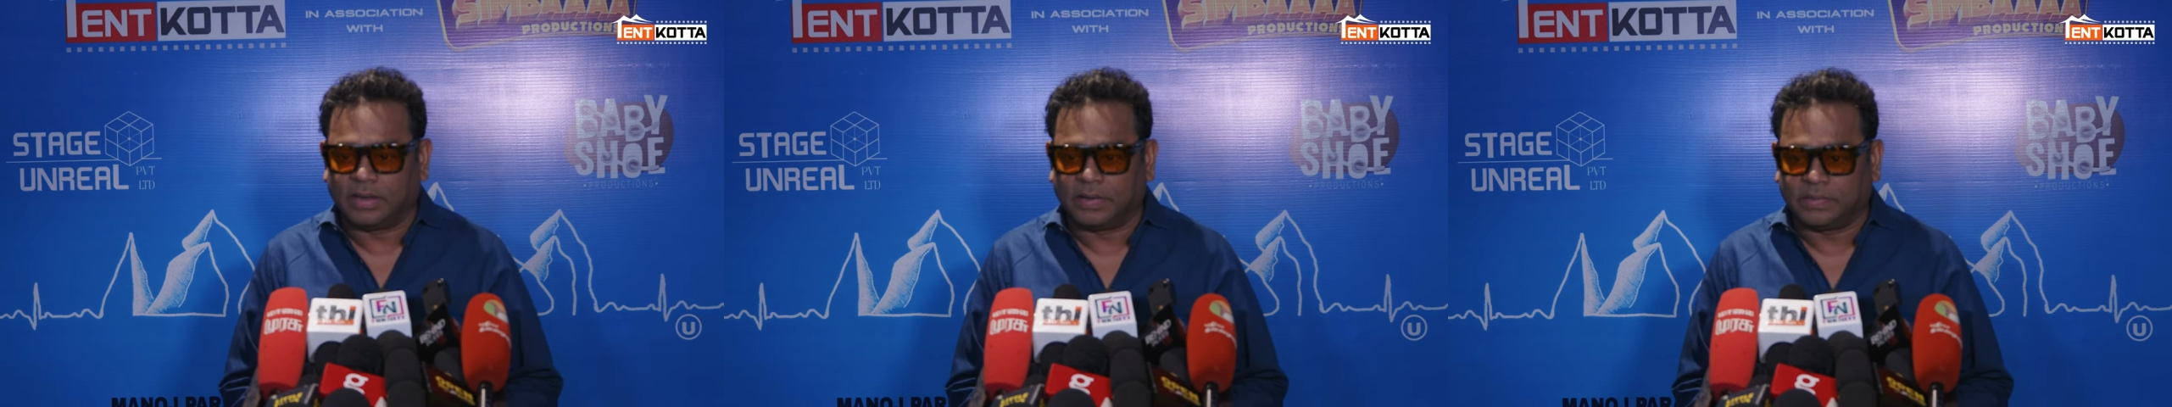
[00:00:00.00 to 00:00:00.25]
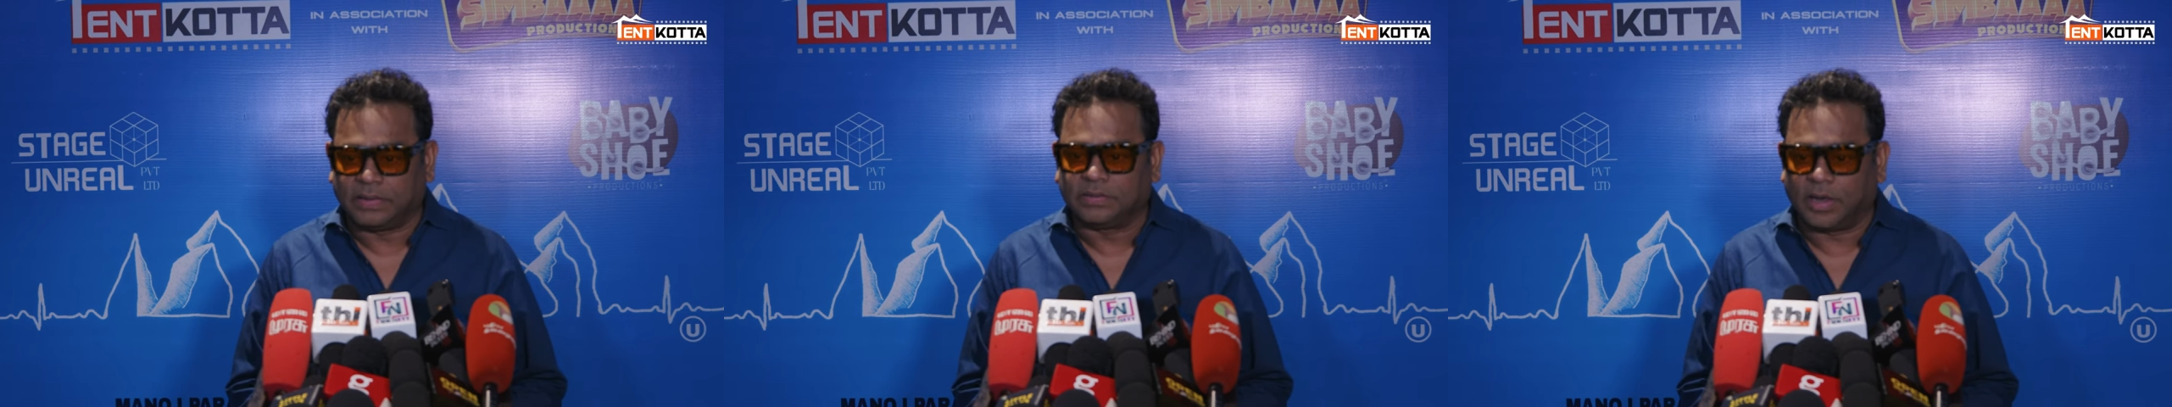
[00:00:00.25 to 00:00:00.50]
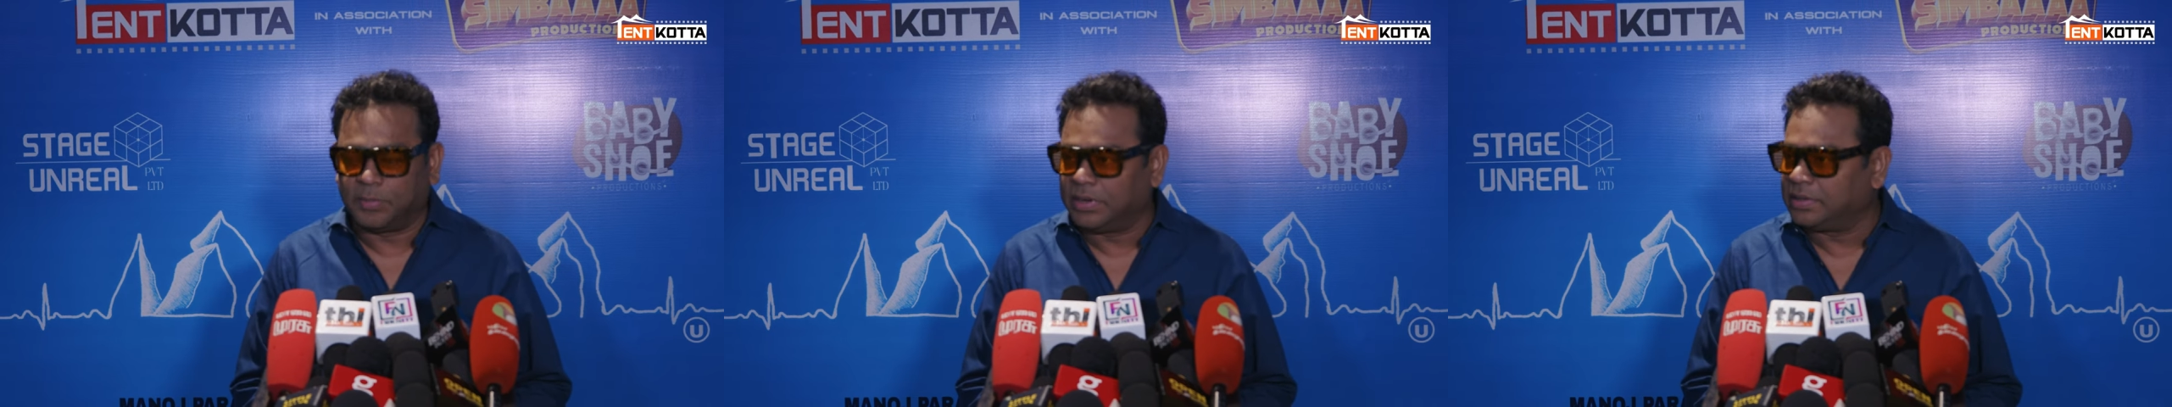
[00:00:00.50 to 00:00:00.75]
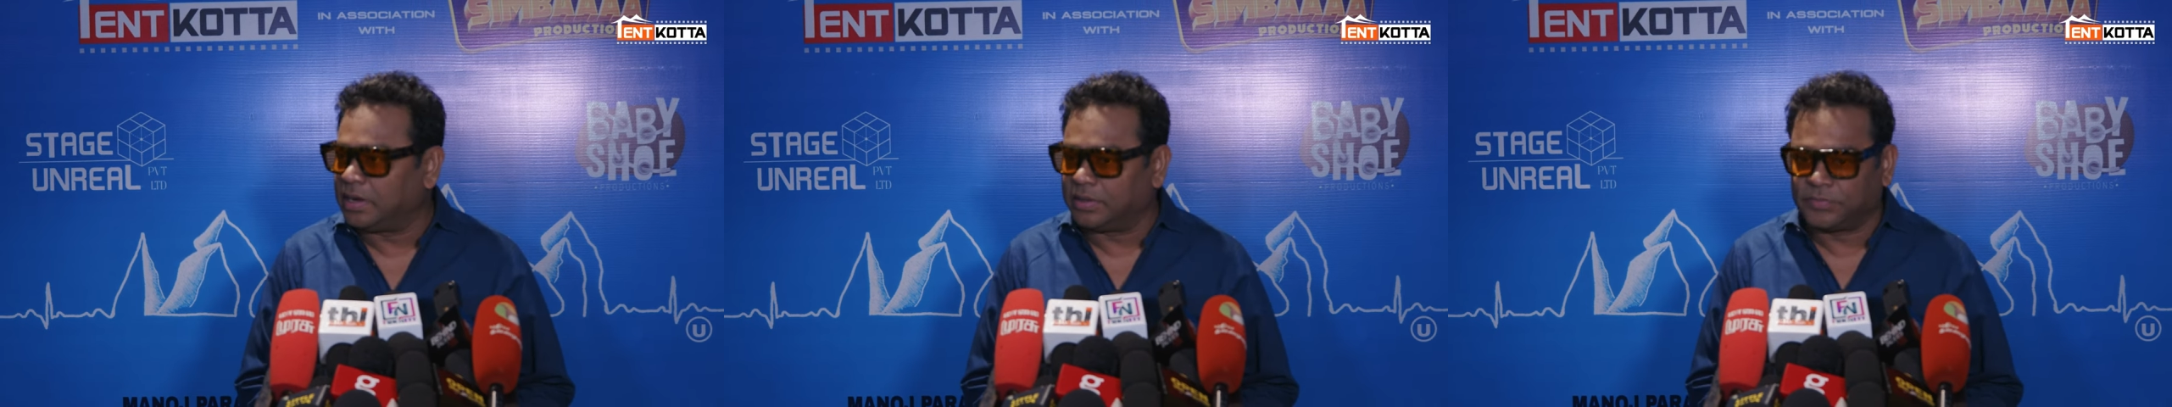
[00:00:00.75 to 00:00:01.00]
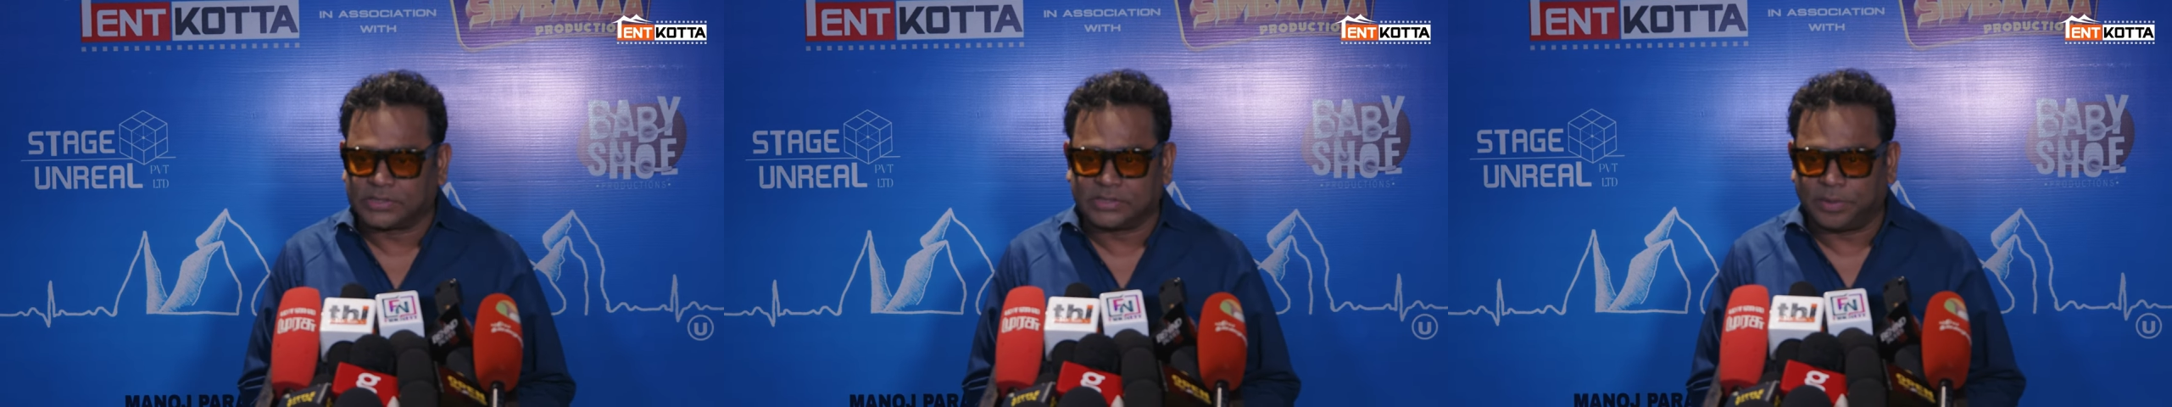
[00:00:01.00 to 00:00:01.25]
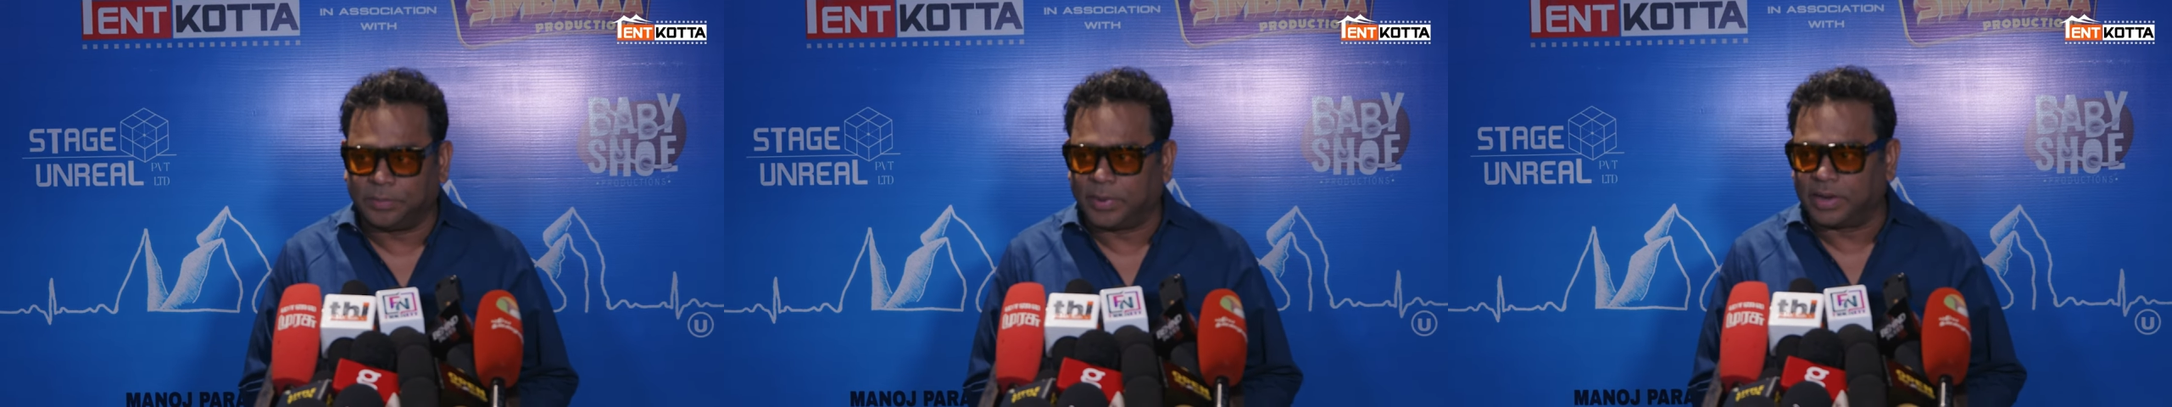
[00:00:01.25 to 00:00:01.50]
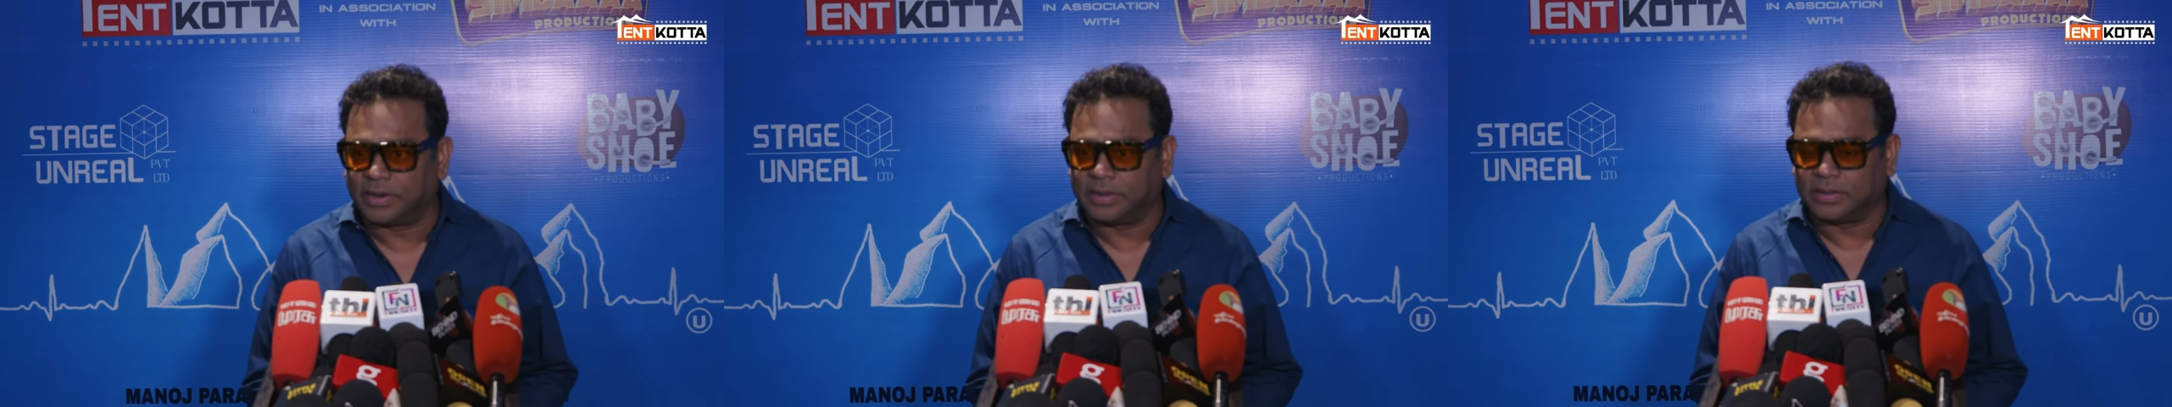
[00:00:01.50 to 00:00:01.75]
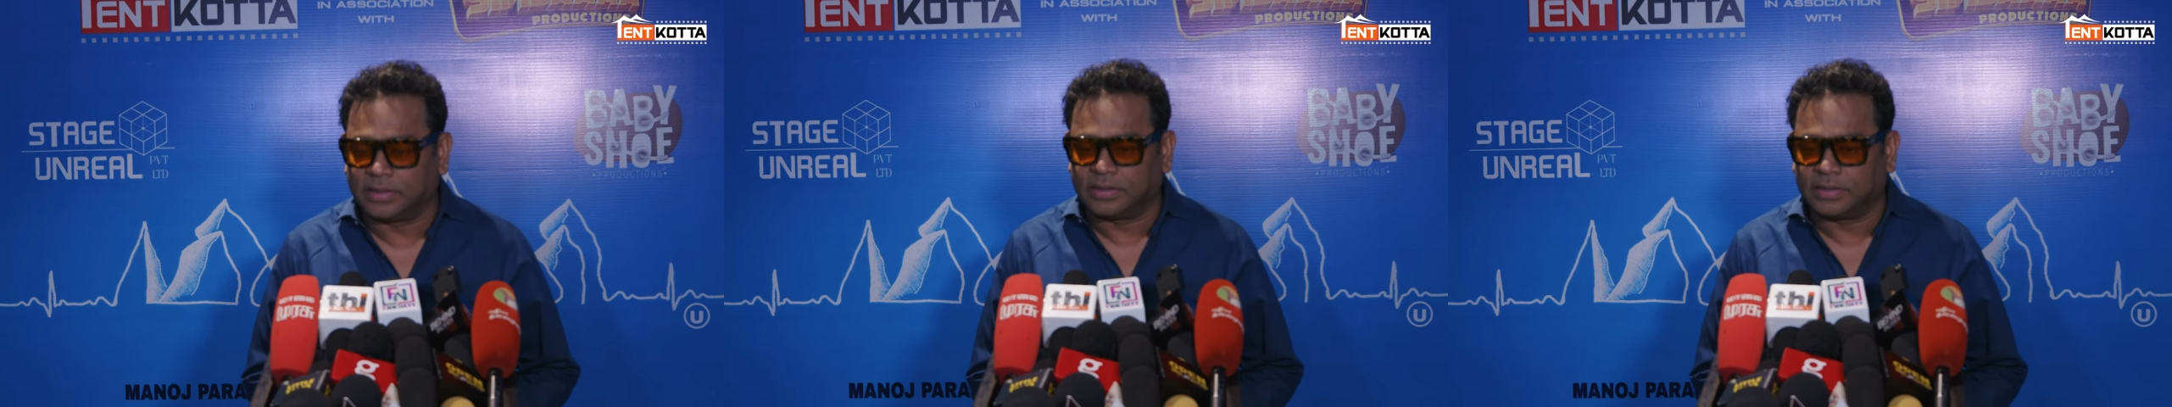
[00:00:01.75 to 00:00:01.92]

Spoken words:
I think Tamil la na first time paakla.